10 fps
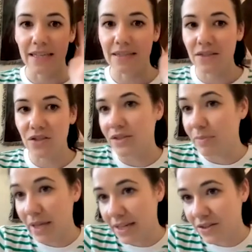This is just a
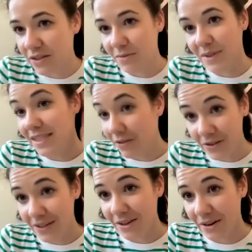picture from a
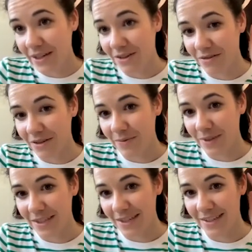different choreography
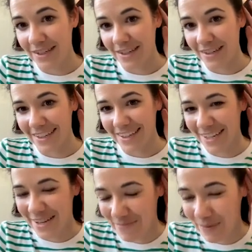
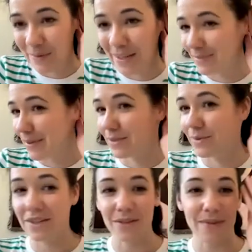public space
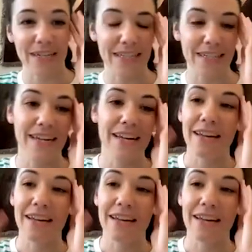workshop that I did.